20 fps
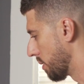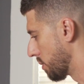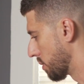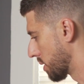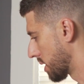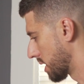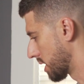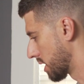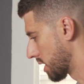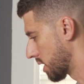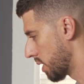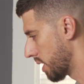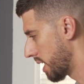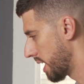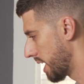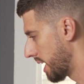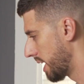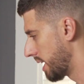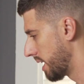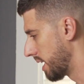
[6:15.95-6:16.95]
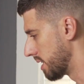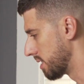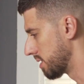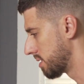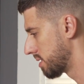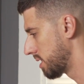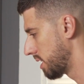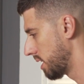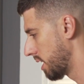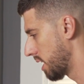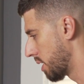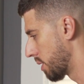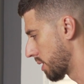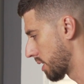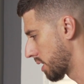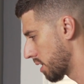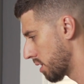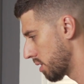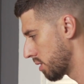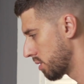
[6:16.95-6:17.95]
We're gonna go ahead and see how
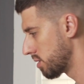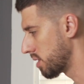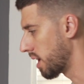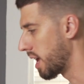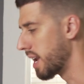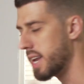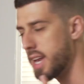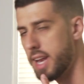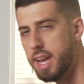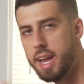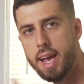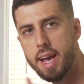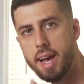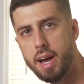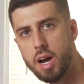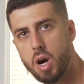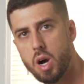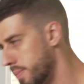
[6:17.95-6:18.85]
it goes now.